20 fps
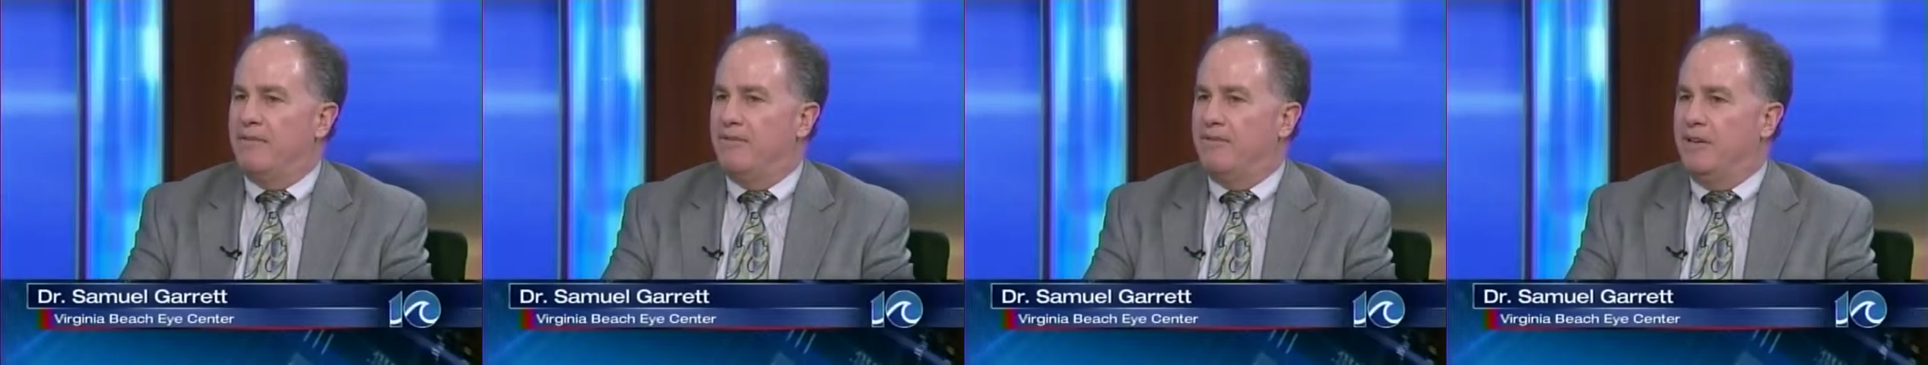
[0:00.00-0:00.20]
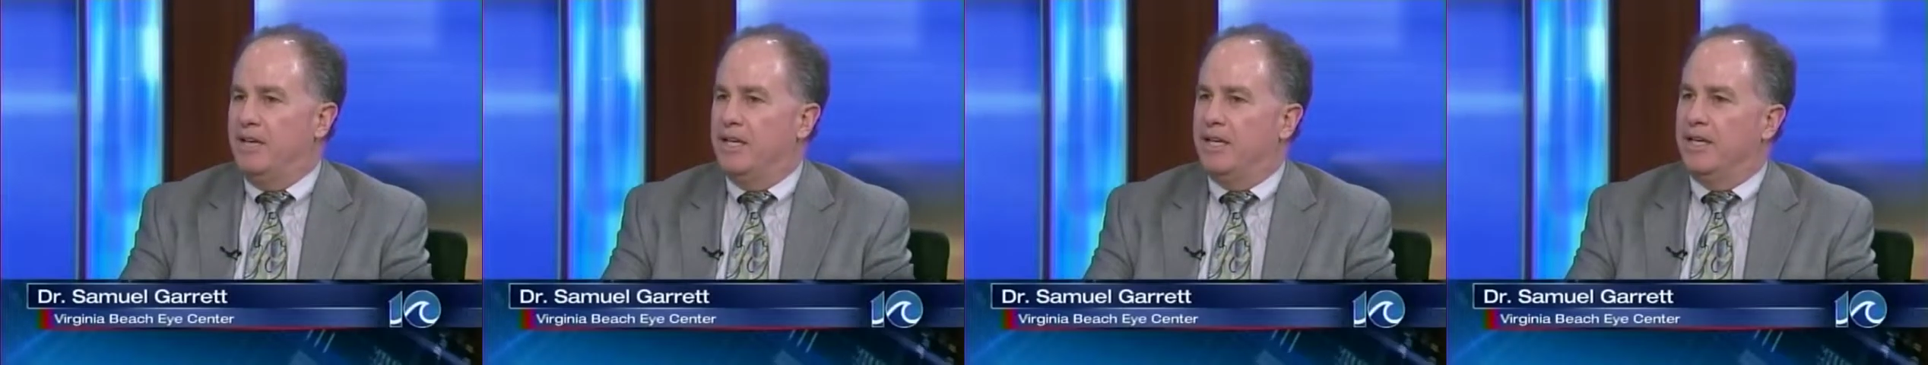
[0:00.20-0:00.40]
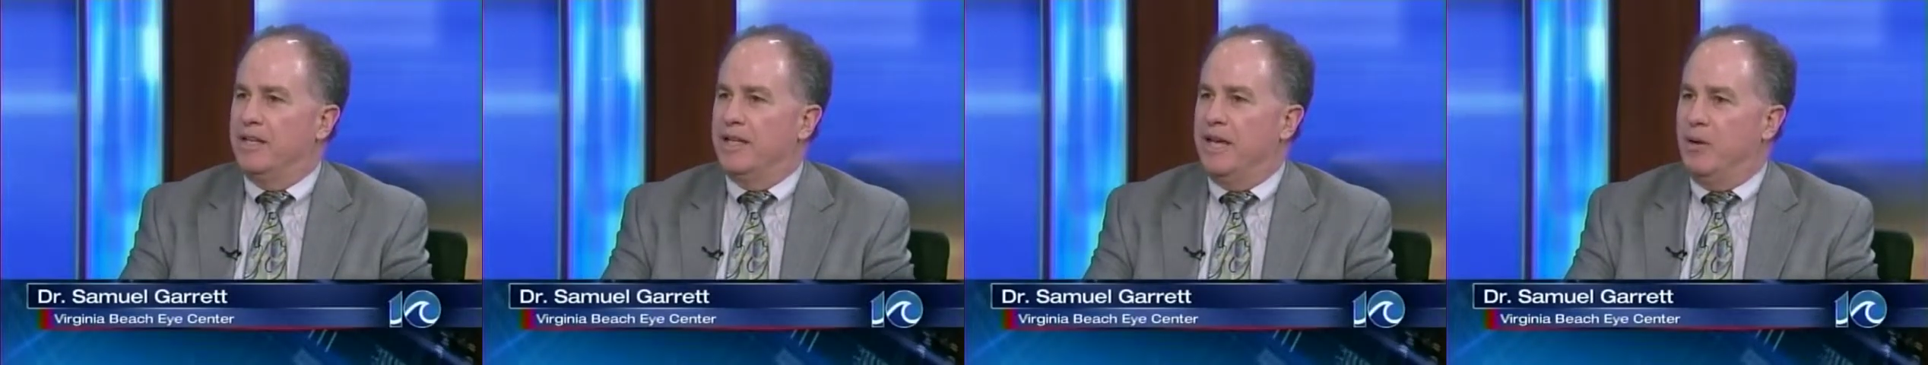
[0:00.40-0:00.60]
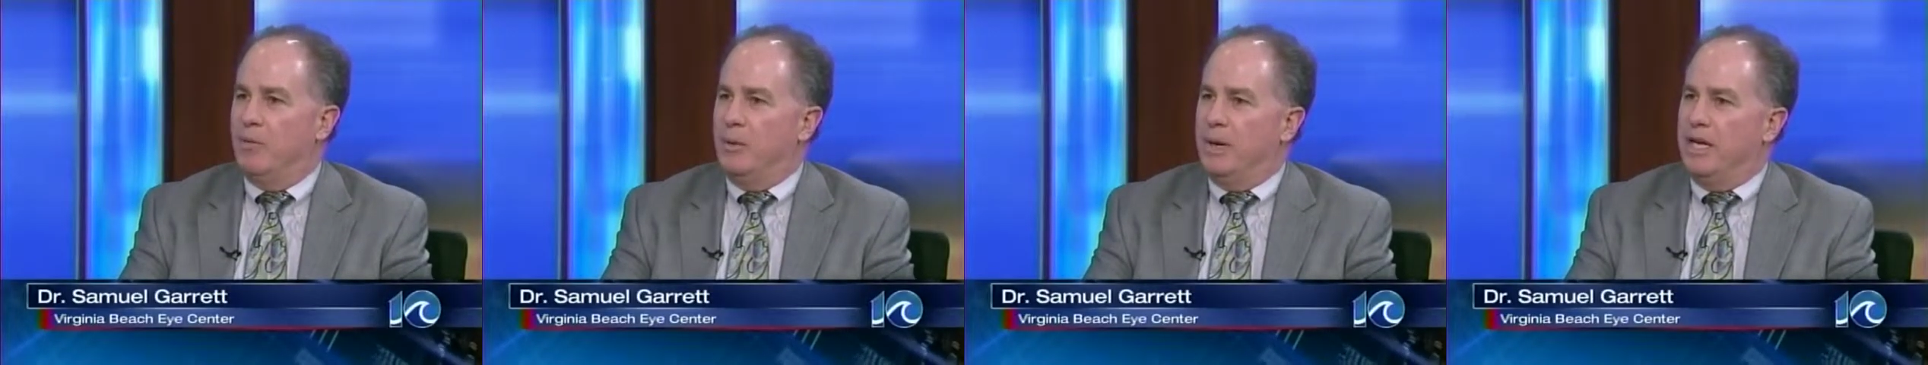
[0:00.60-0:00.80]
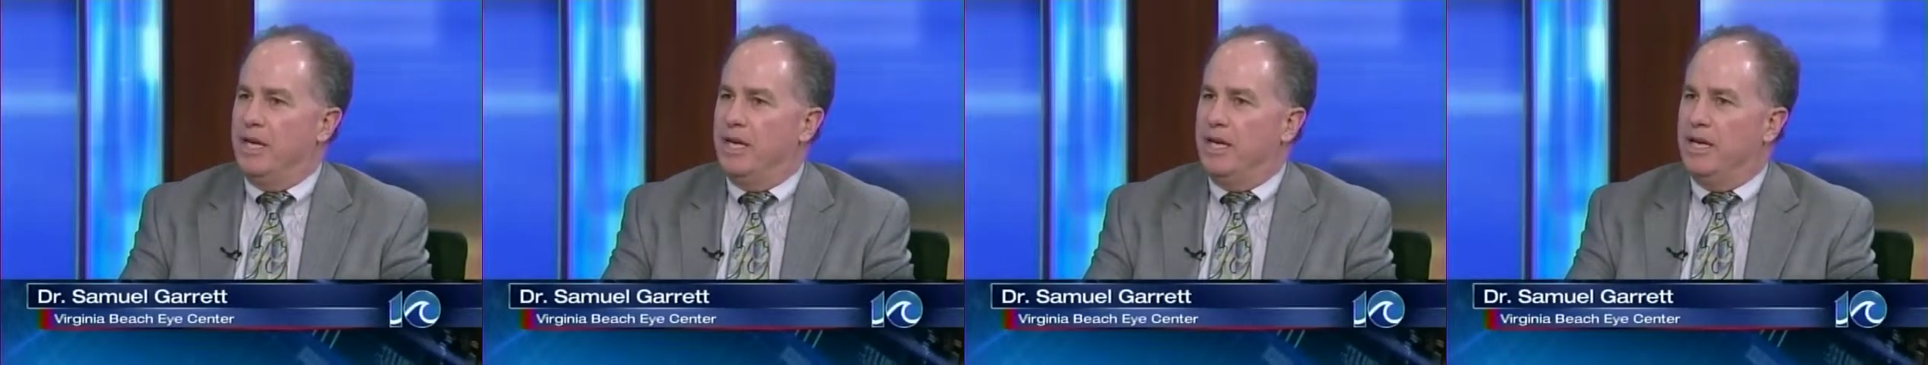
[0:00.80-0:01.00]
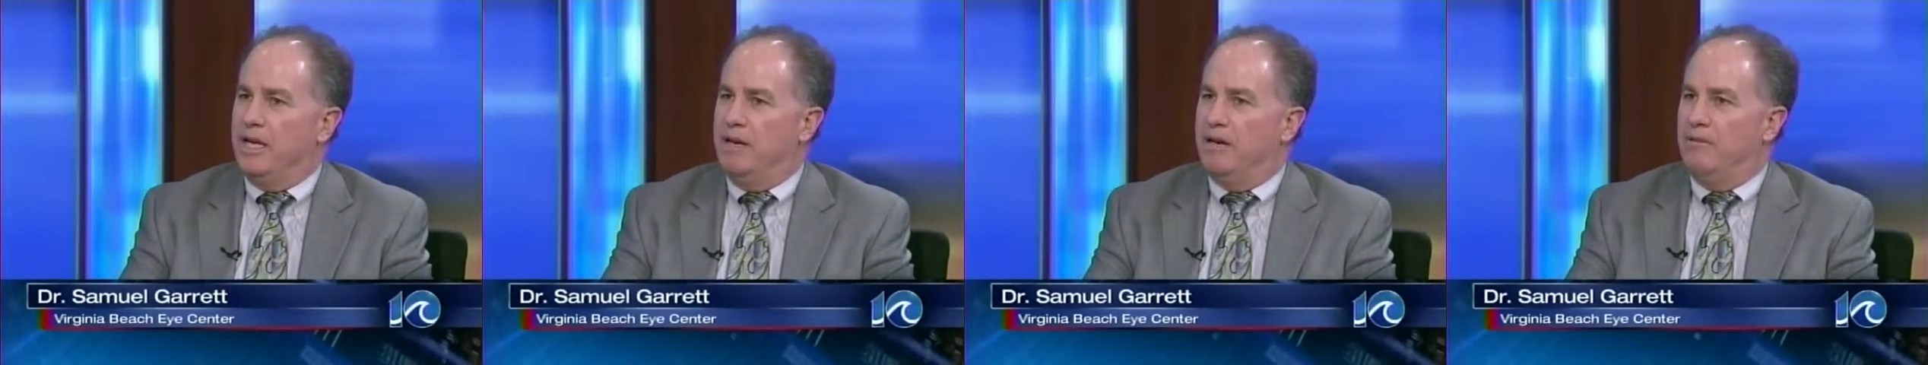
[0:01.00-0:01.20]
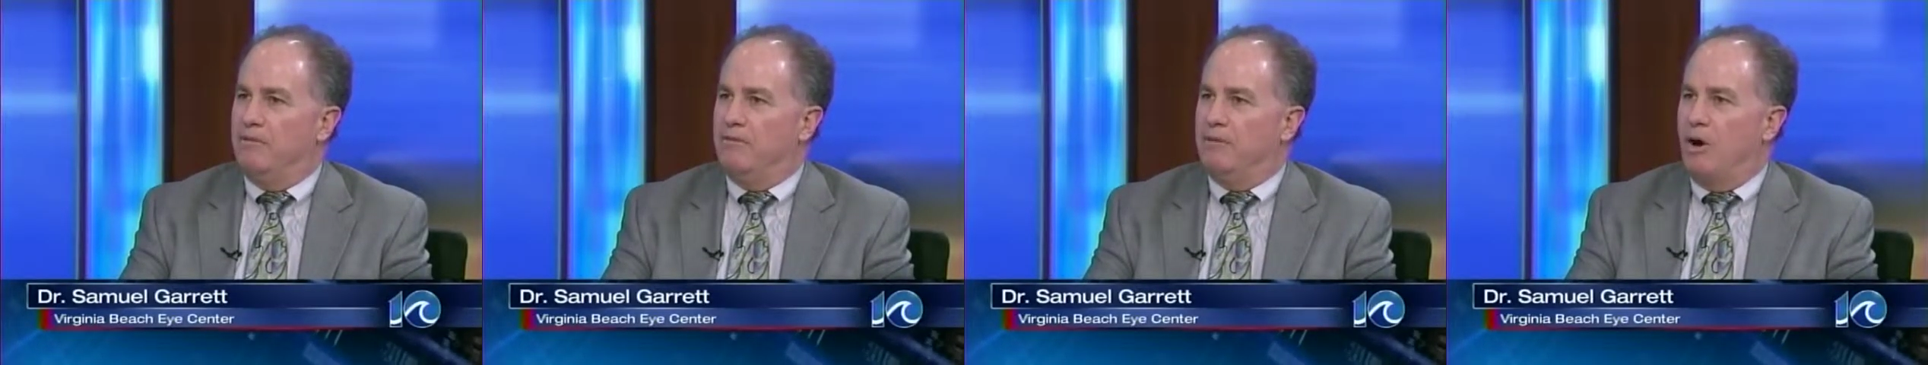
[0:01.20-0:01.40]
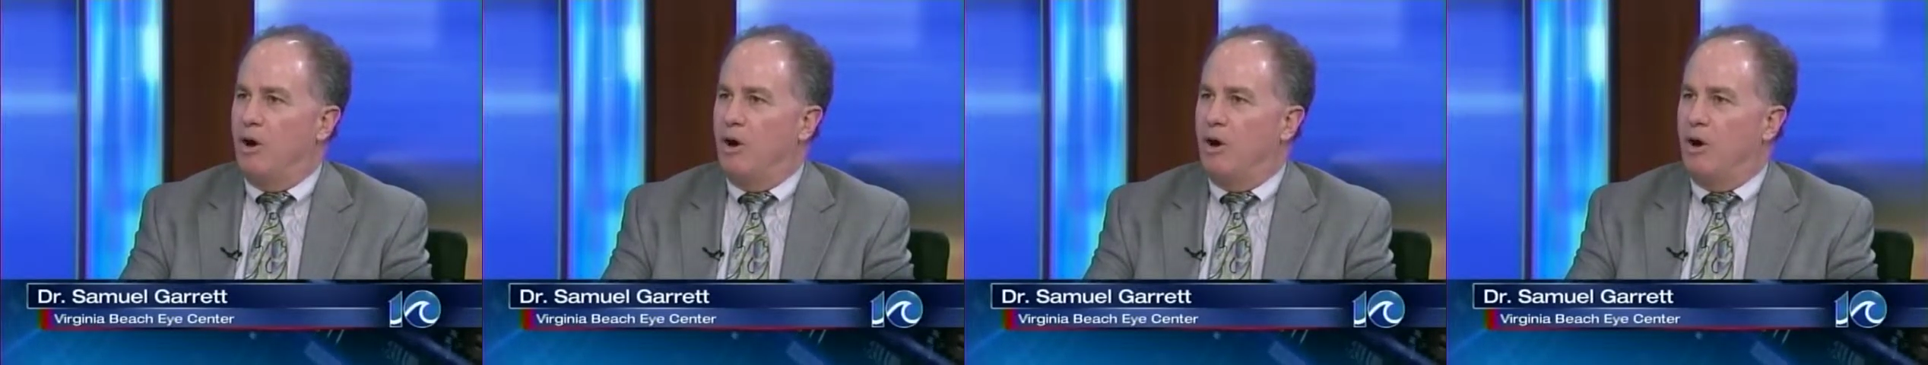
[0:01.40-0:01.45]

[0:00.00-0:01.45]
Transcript: the feeling that we can